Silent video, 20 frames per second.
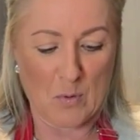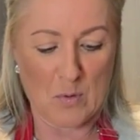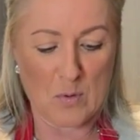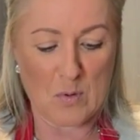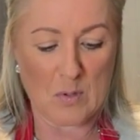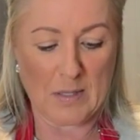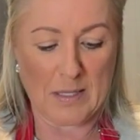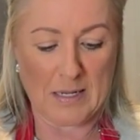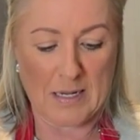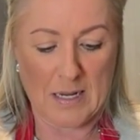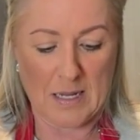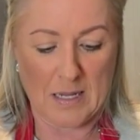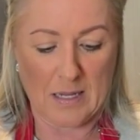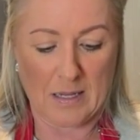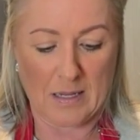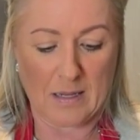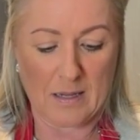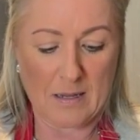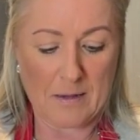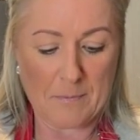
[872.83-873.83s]
I've got a hot
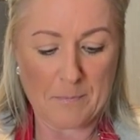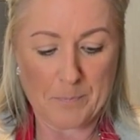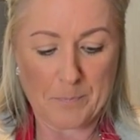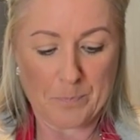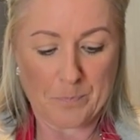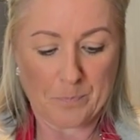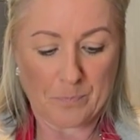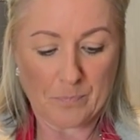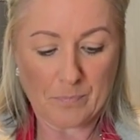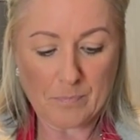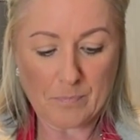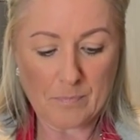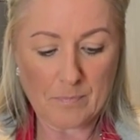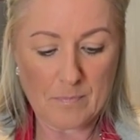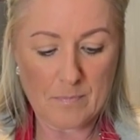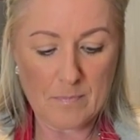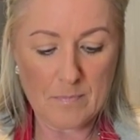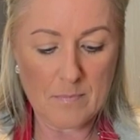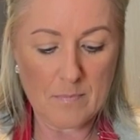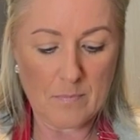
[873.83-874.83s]
date. No, I'm joking.
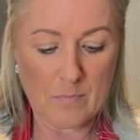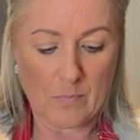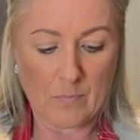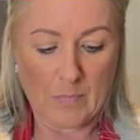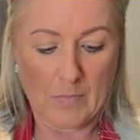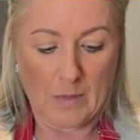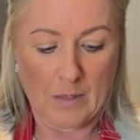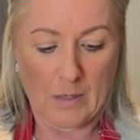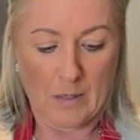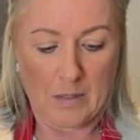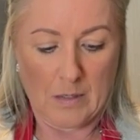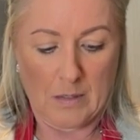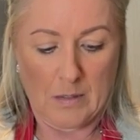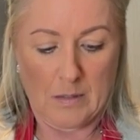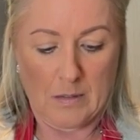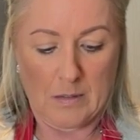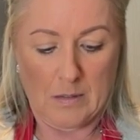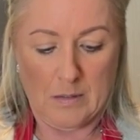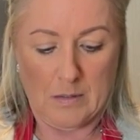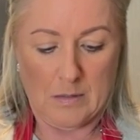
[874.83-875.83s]

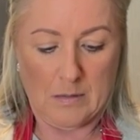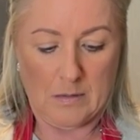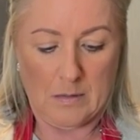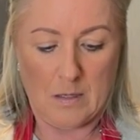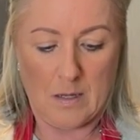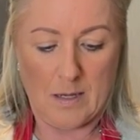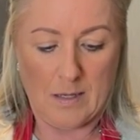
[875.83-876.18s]
Or am I?